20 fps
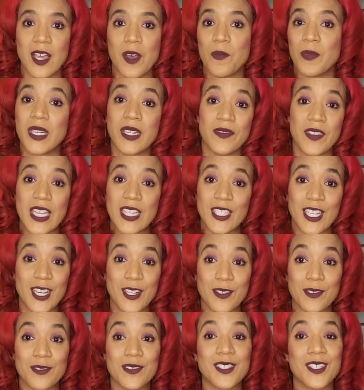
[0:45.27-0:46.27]
but if they
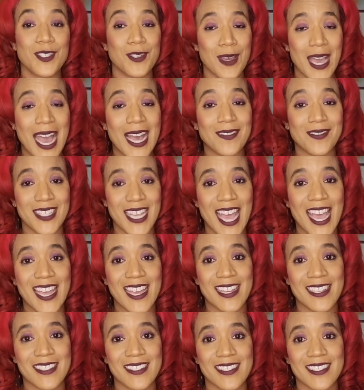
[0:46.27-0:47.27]
don't, you have to
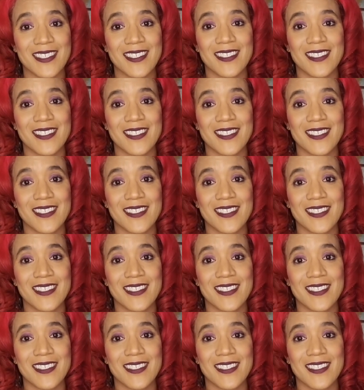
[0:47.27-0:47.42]
ask.